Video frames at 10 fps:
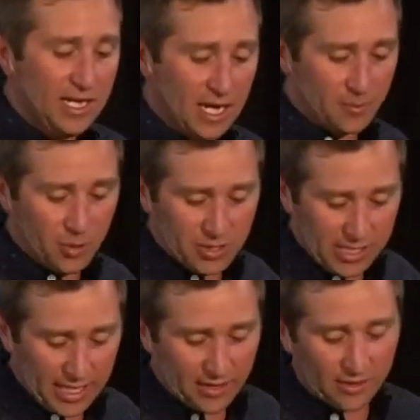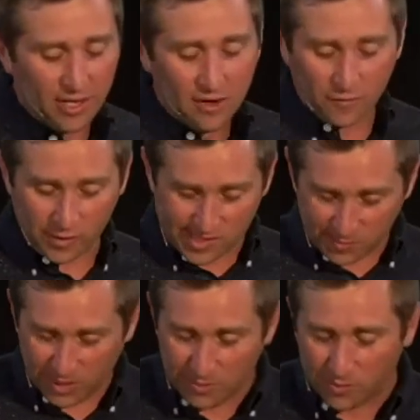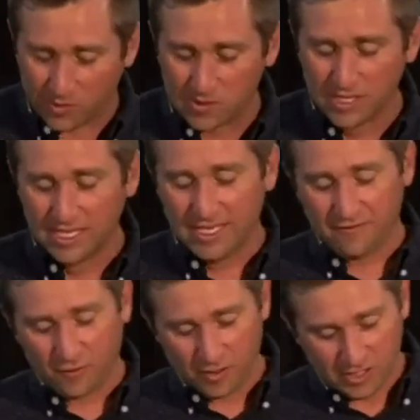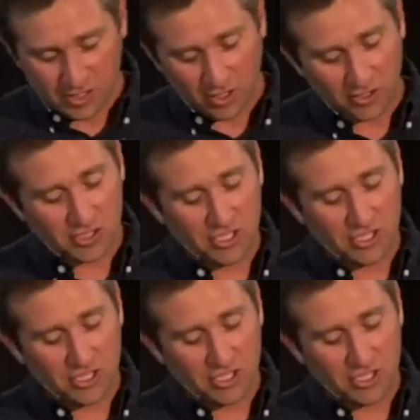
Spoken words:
God put together for his people and for his church.